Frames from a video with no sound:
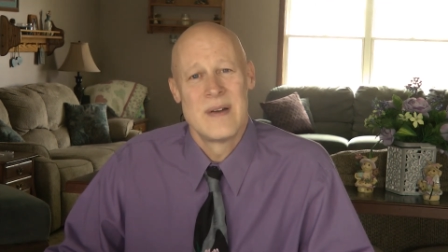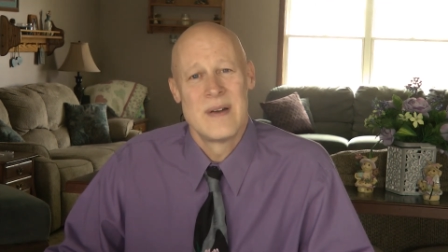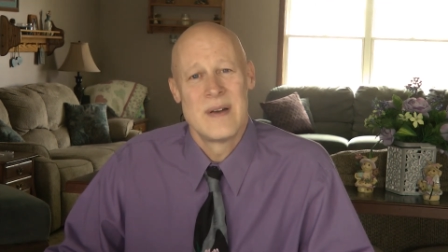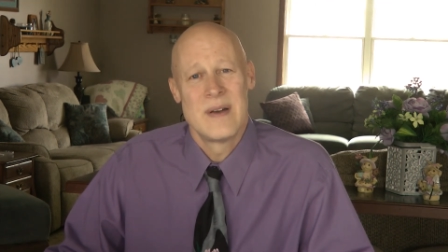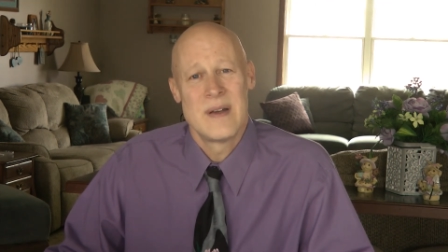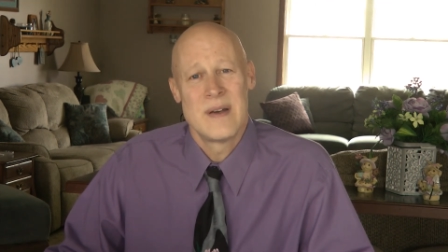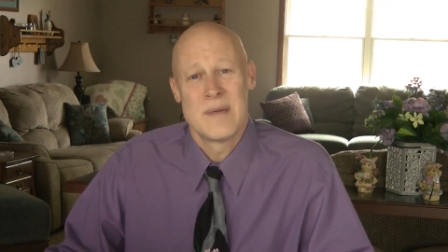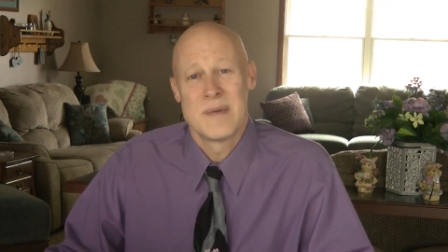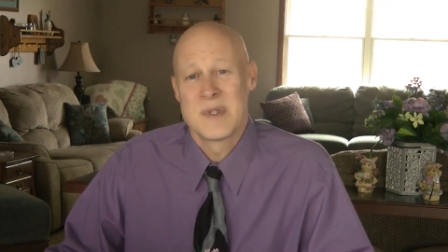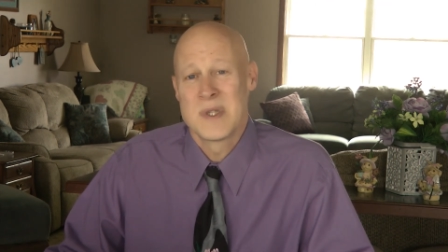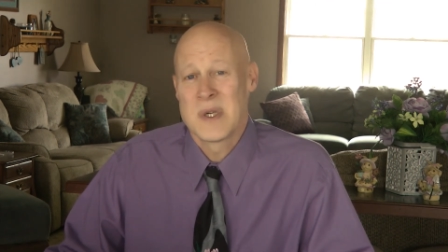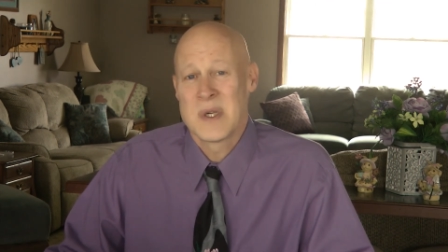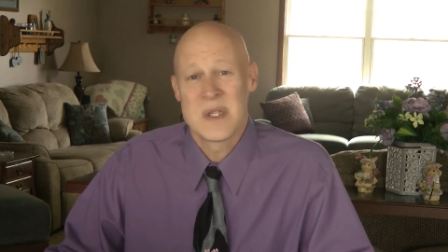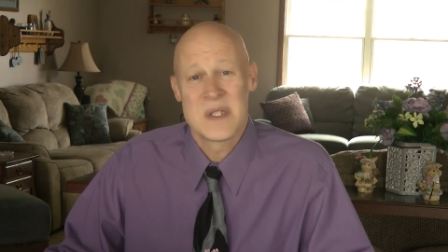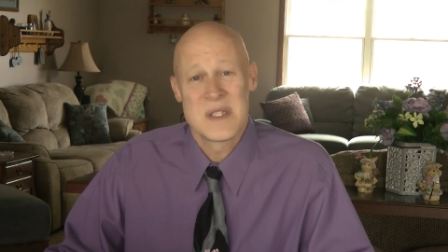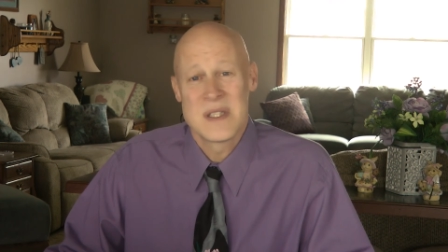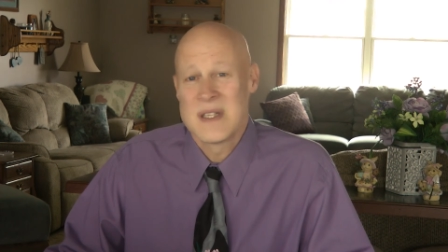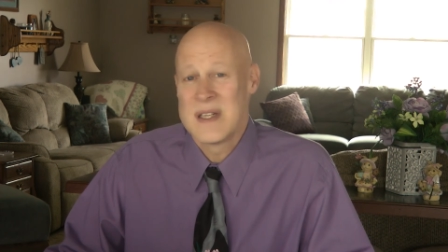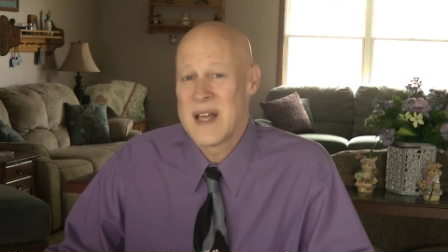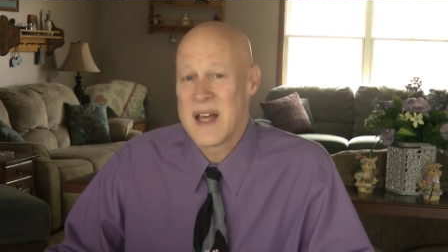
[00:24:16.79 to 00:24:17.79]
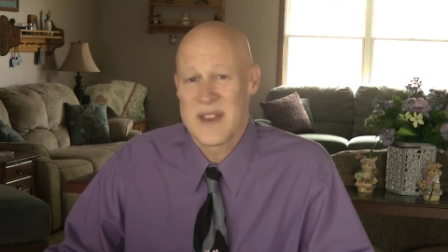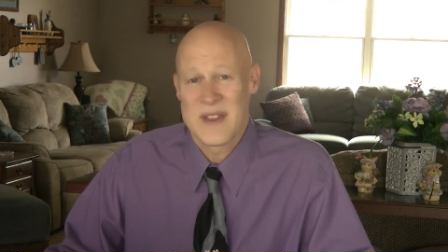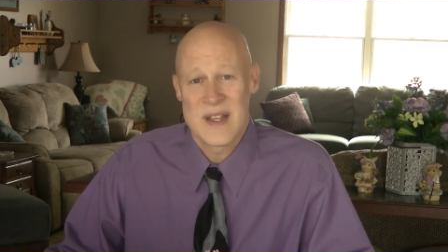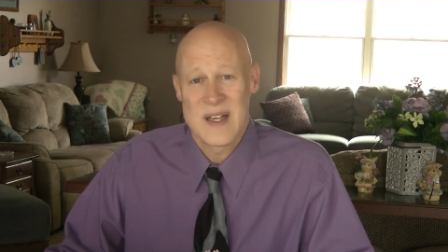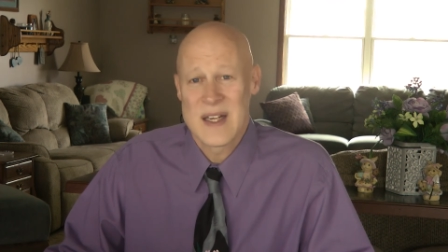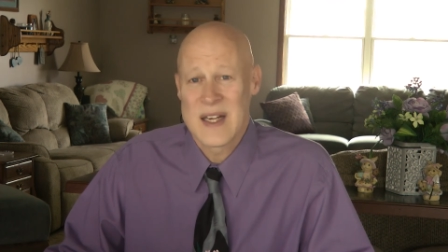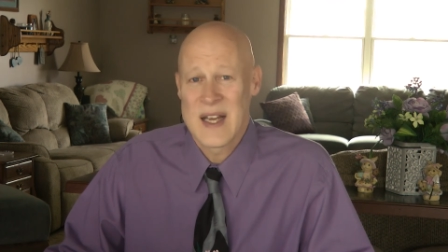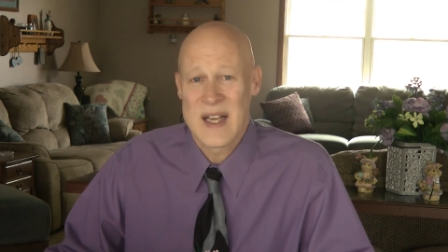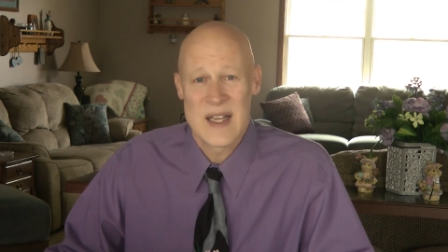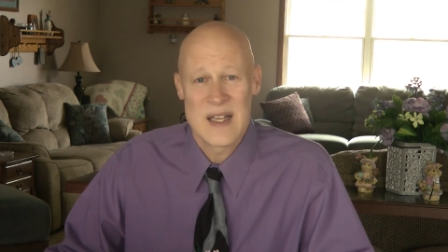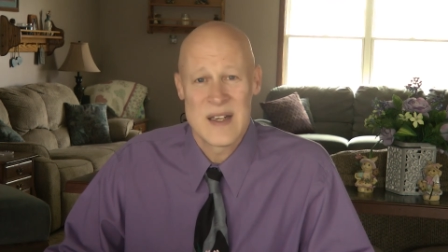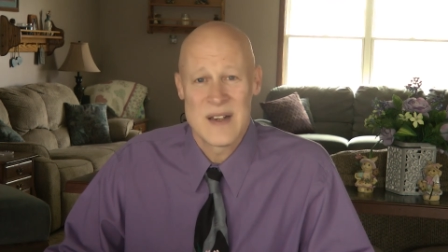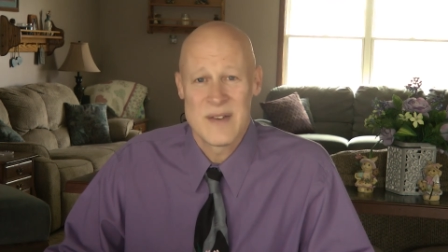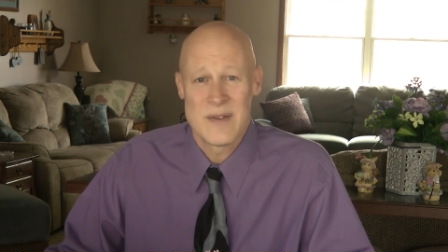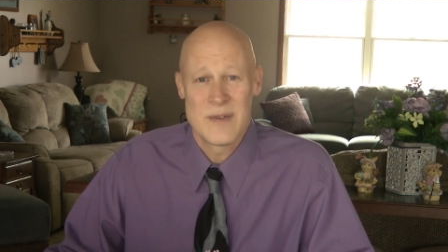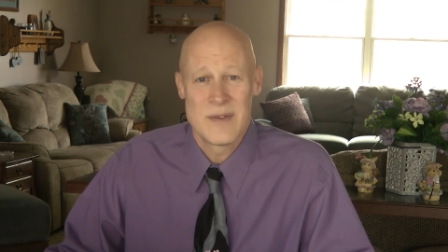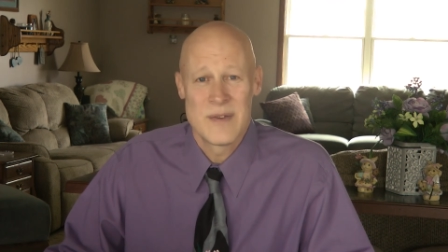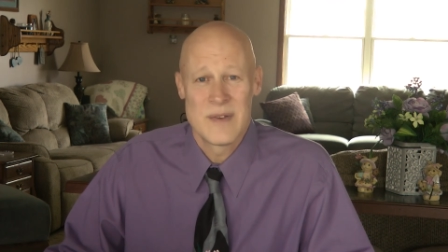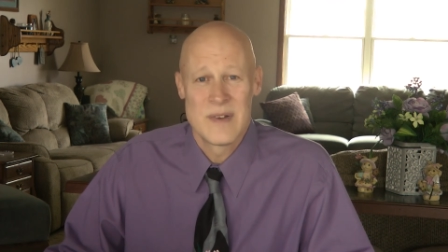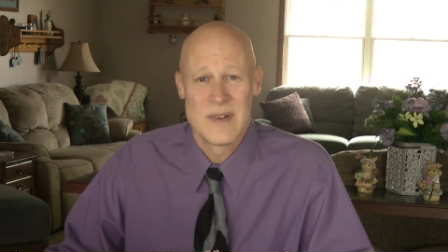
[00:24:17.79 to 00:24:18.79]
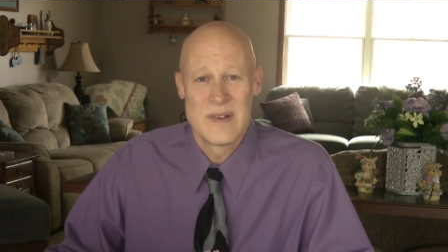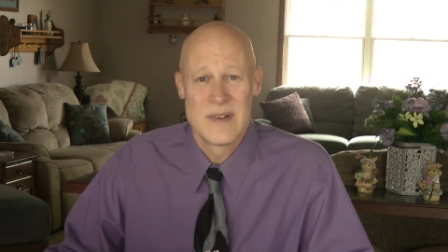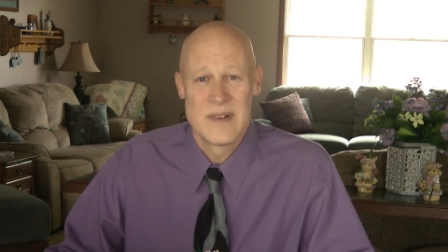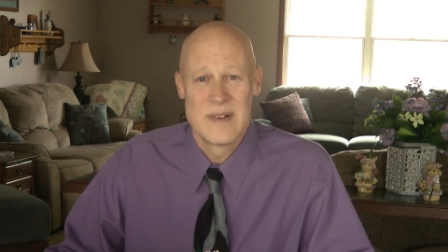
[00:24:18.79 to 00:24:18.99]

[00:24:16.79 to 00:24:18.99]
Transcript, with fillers: And I'm sure it's nothing negative.